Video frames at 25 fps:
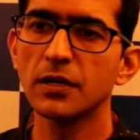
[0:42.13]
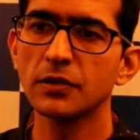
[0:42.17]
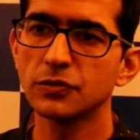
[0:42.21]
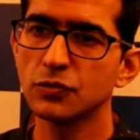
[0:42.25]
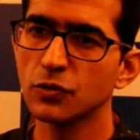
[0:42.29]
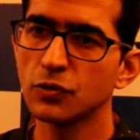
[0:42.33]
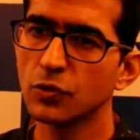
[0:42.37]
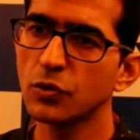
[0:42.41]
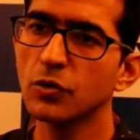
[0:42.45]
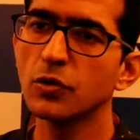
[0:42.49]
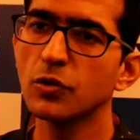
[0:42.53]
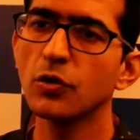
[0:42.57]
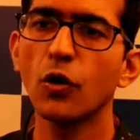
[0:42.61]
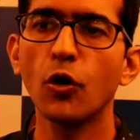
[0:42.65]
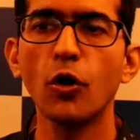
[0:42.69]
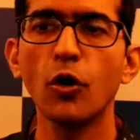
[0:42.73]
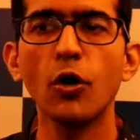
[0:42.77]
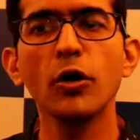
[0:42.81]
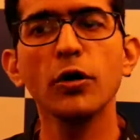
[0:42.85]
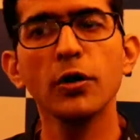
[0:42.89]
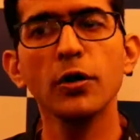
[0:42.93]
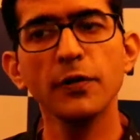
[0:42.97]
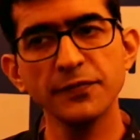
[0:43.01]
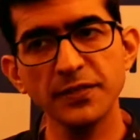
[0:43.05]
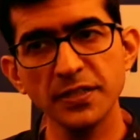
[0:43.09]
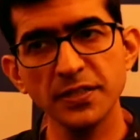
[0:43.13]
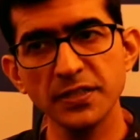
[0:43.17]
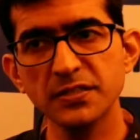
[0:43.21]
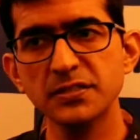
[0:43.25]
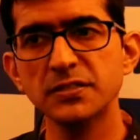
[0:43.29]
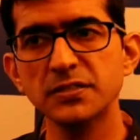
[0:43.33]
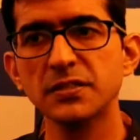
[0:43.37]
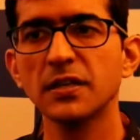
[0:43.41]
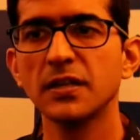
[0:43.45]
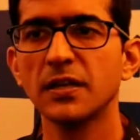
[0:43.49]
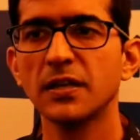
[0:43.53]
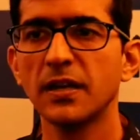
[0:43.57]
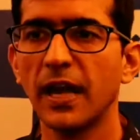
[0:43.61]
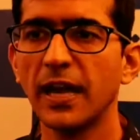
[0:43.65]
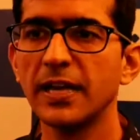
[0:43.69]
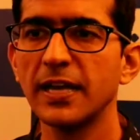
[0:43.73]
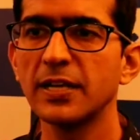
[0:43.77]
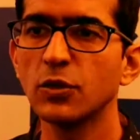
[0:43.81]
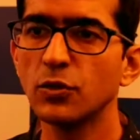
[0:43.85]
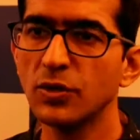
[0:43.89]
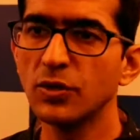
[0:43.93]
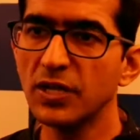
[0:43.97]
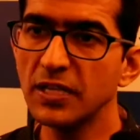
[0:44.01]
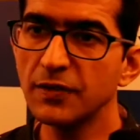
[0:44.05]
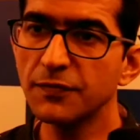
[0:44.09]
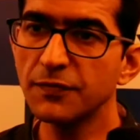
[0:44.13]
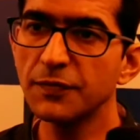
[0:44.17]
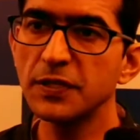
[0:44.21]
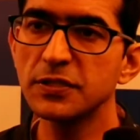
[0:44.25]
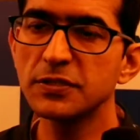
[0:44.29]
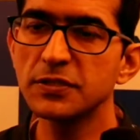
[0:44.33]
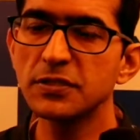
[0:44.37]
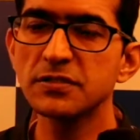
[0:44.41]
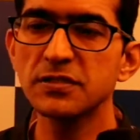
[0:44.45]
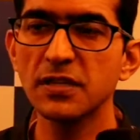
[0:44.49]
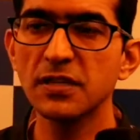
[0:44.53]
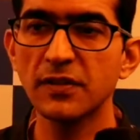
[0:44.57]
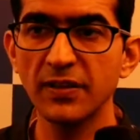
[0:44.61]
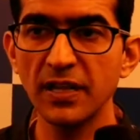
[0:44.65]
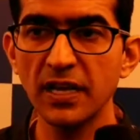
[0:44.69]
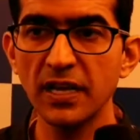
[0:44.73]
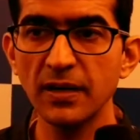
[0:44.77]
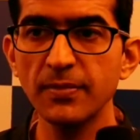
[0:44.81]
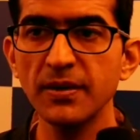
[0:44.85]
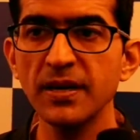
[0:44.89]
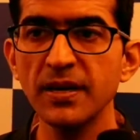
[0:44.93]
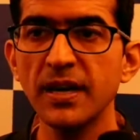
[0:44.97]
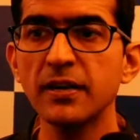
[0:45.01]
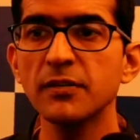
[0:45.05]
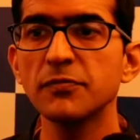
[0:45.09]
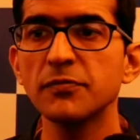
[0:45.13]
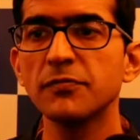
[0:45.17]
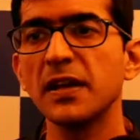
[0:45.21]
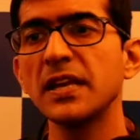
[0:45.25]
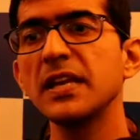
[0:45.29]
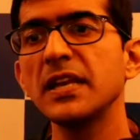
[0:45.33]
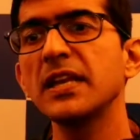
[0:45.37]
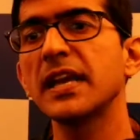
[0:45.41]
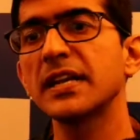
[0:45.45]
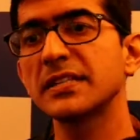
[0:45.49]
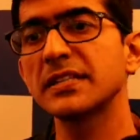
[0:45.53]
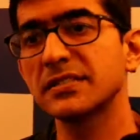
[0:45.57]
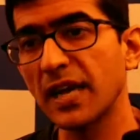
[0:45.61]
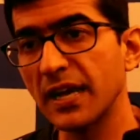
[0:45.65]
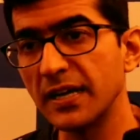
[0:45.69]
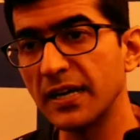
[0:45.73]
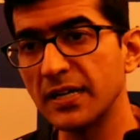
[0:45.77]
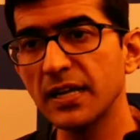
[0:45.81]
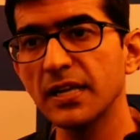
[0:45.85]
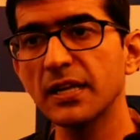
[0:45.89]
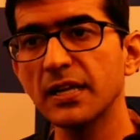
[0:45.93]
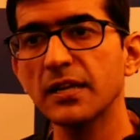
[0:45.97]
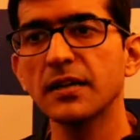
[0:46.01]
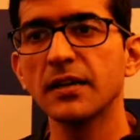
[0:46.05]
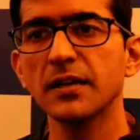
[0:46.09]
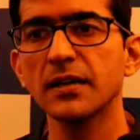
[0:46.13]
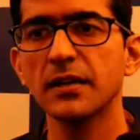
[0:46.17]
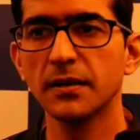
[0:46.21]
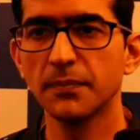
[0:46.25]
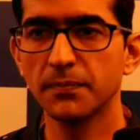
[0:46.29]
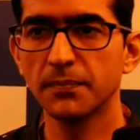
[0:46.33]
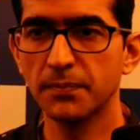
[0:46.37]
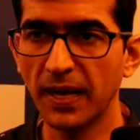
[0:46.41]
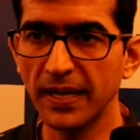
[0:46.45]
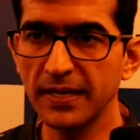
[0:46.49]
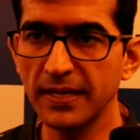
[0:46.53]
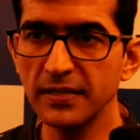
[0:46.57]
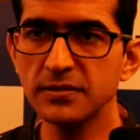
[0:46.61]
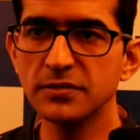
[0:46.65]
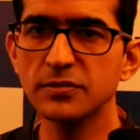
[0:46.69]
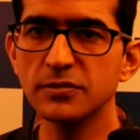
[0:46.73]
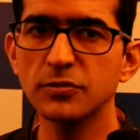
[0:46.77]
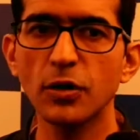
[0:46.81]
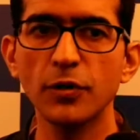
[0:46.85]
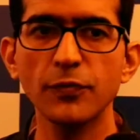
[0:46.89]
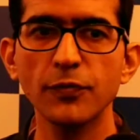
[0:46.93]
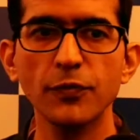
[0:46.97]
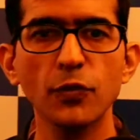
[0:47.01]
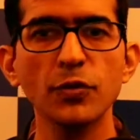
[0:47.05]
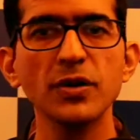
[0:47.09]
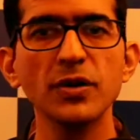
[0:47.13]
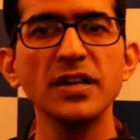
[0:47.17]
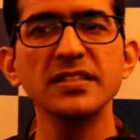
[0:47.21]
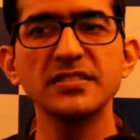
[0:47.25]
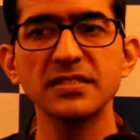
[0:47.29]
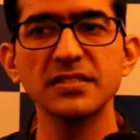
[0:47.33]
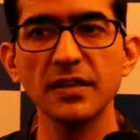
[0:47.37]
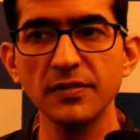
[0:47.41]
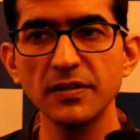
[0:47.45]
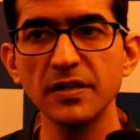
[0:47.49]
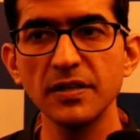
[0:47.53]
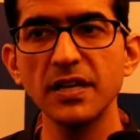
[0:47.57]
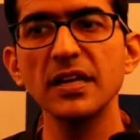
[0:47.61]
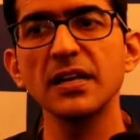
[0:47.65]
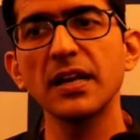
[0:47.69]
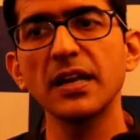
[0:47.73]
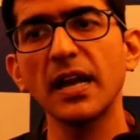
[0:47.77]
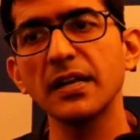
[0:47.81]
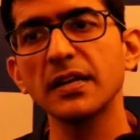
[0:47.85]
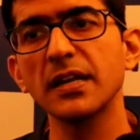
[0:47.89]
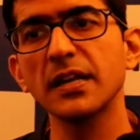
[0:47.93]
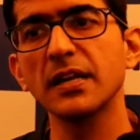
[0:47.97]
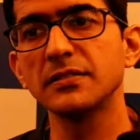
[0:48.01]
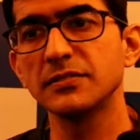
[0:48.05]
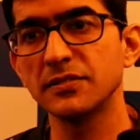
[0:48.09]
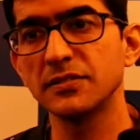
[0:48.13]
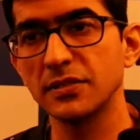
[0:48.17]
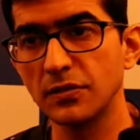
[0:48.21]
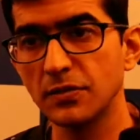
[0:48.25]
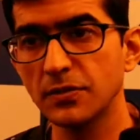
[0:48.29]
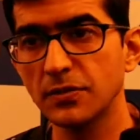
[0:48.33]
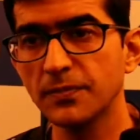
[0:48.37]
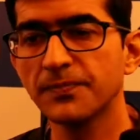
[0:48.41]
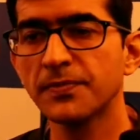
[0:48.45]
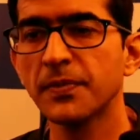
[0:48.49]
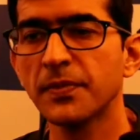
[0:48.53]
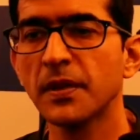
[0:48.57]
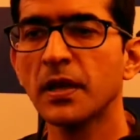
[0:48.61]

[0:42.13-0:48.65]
So all of this and unique features available at a very exciting price of only 17,990.